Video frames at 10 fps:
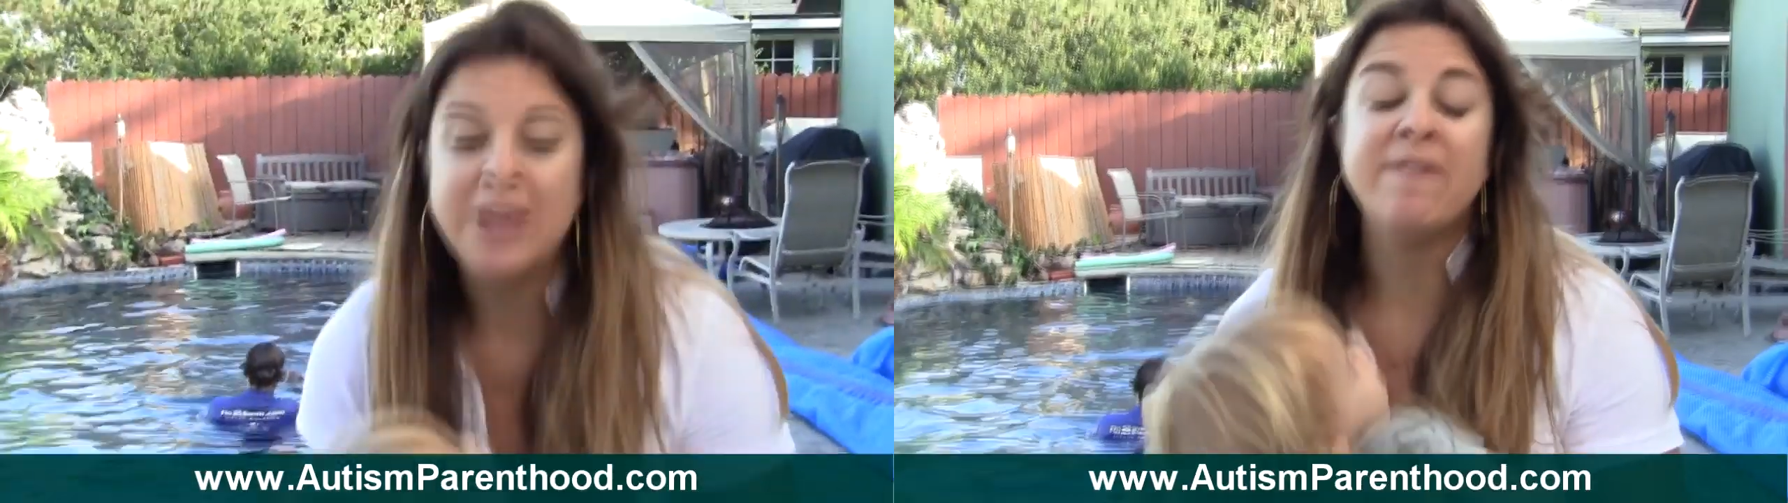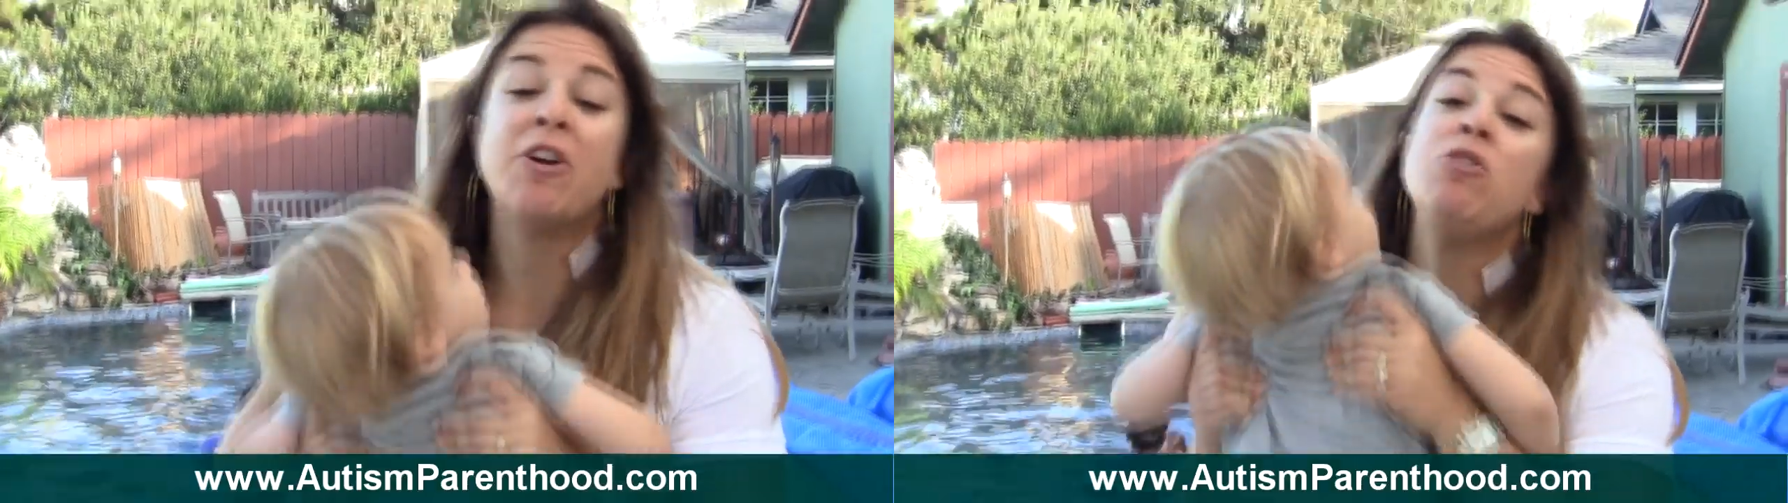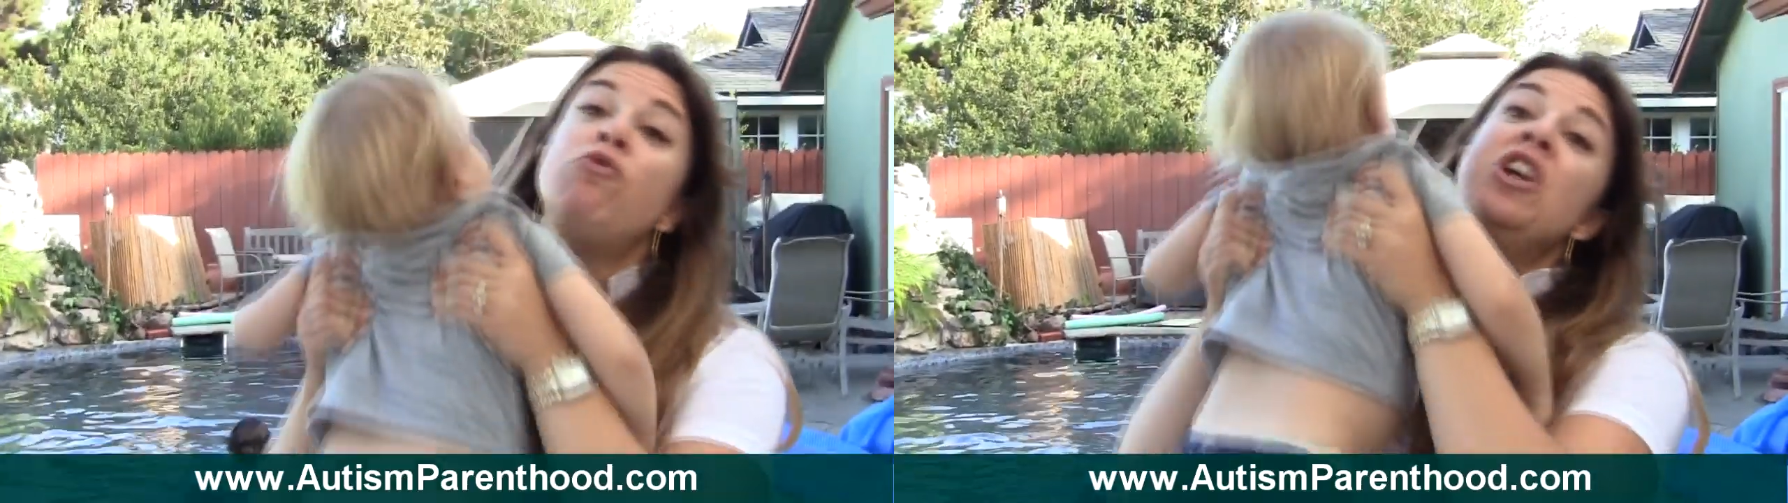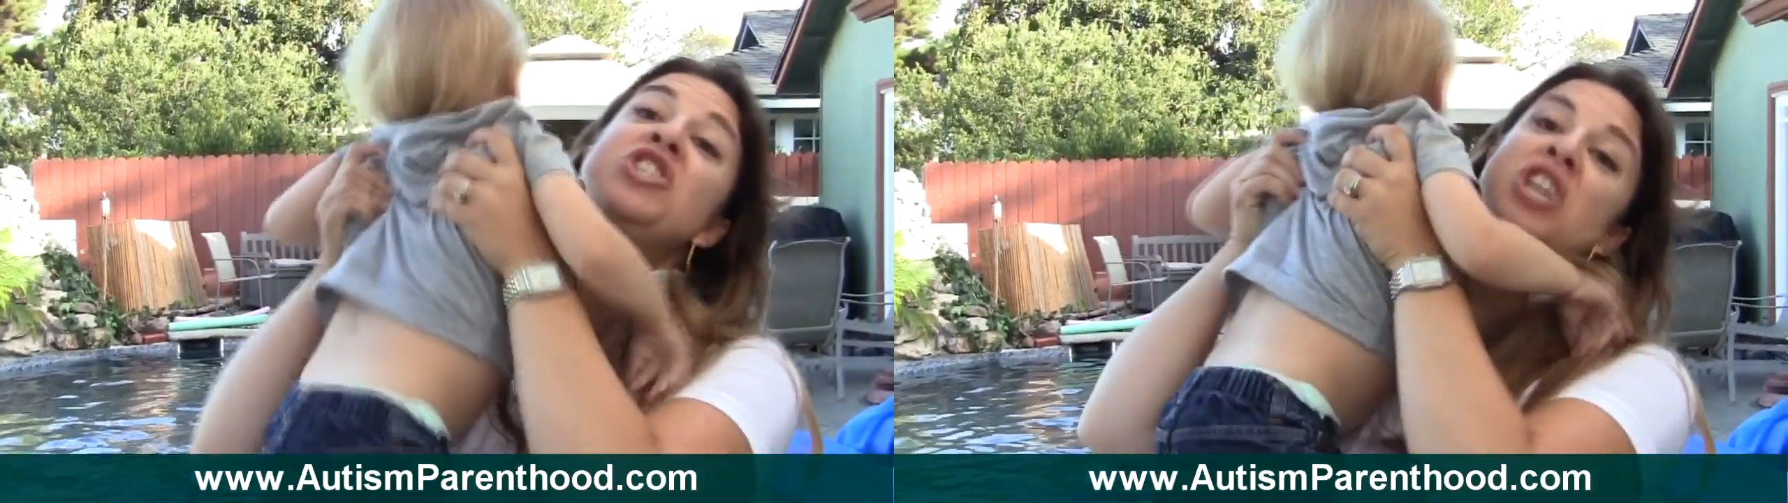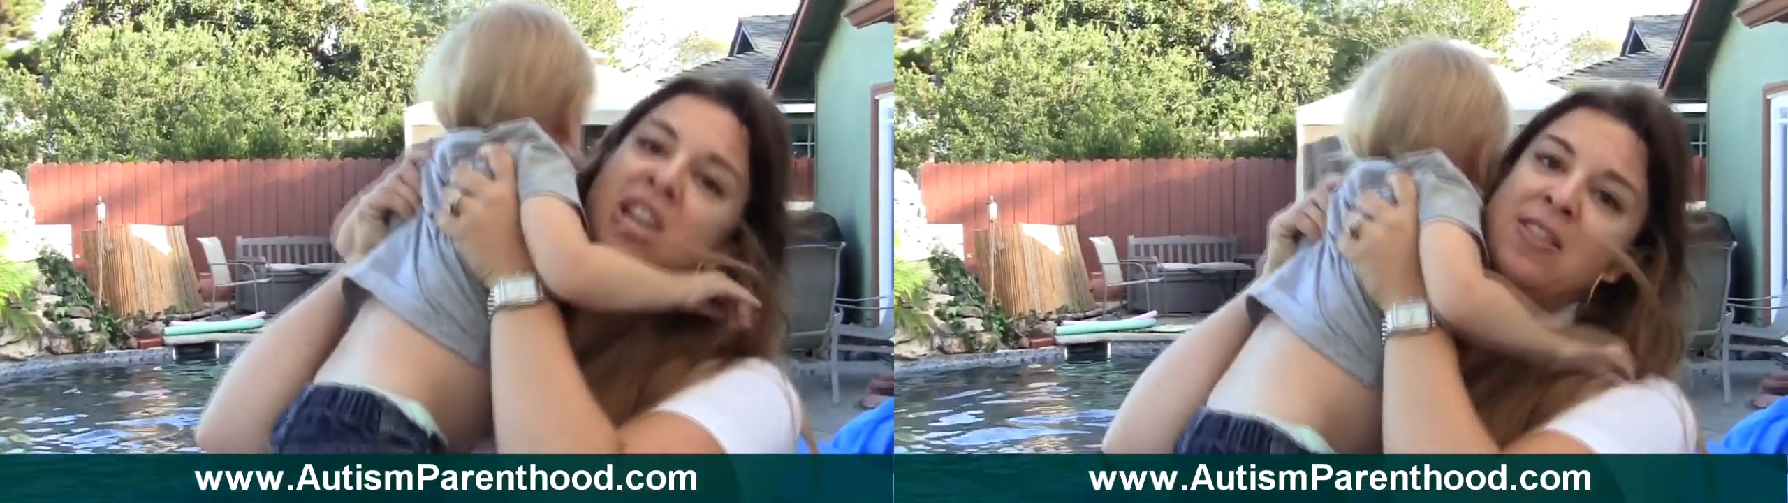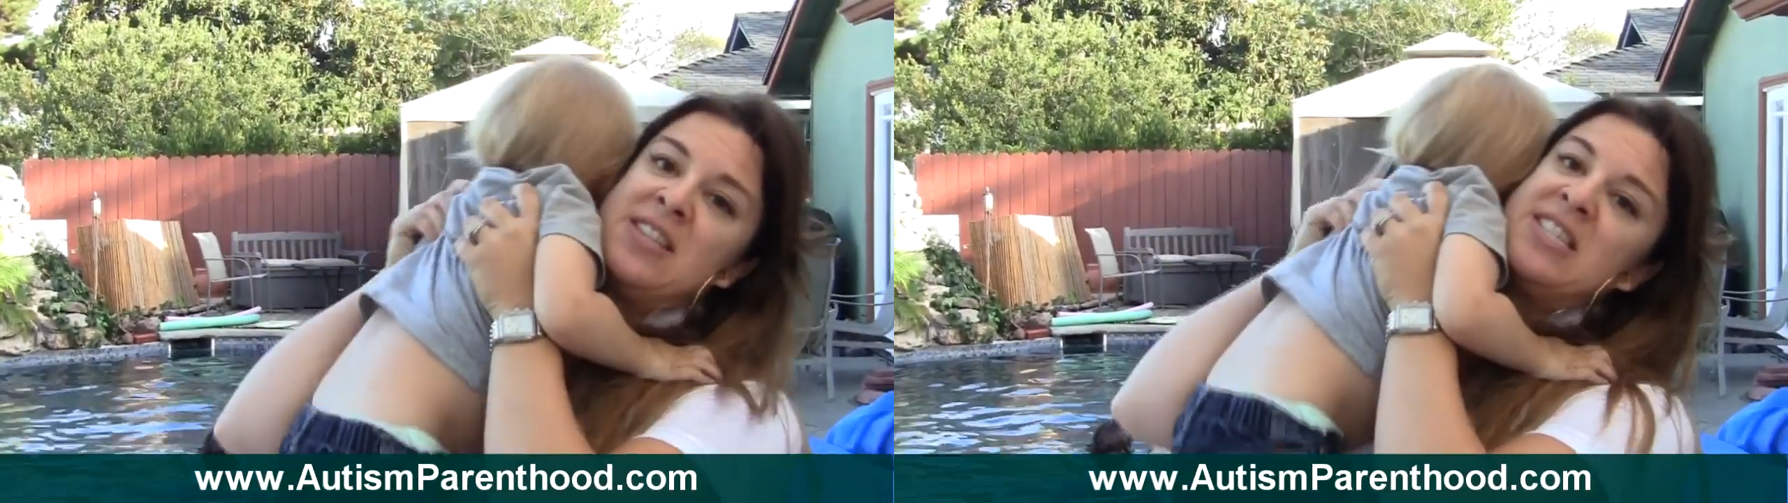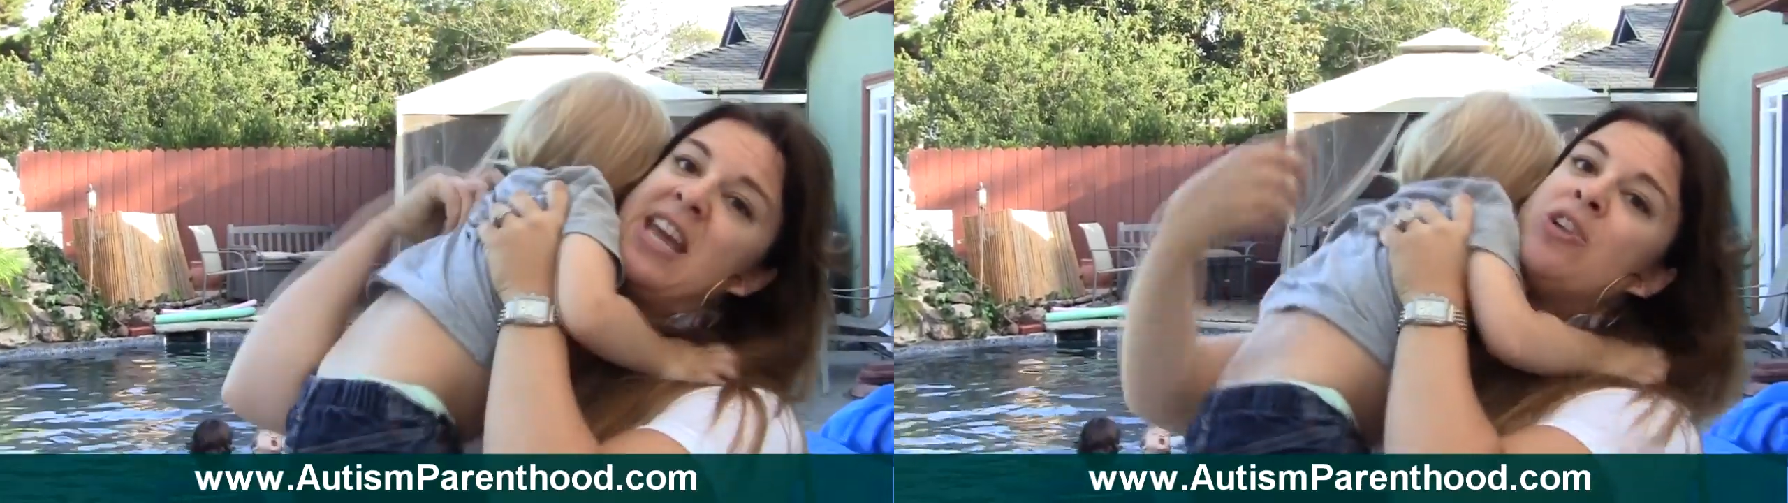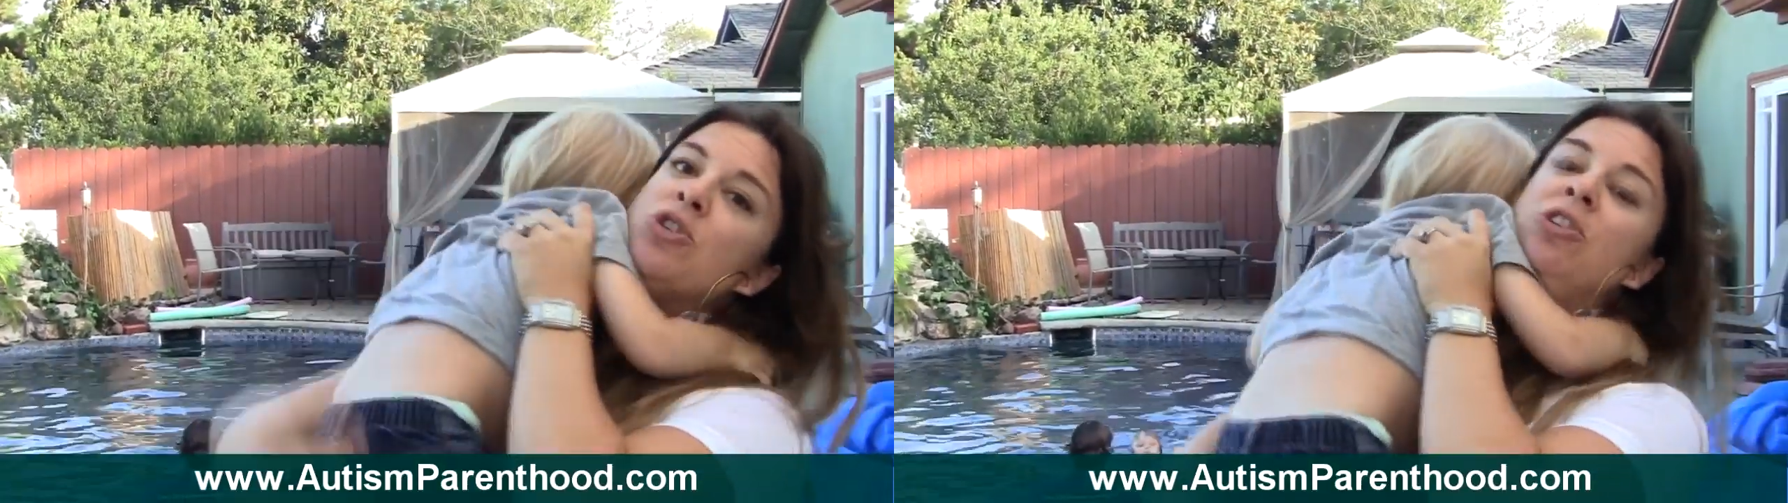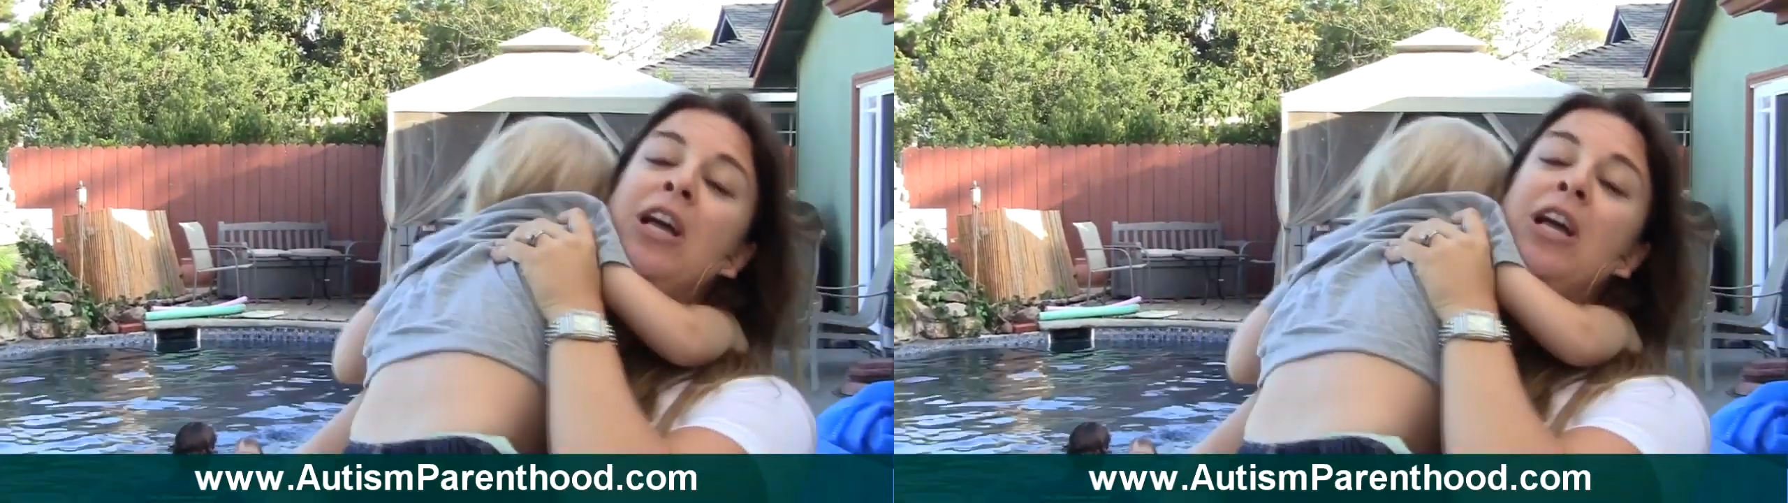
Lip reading: being very rigid in the schedule,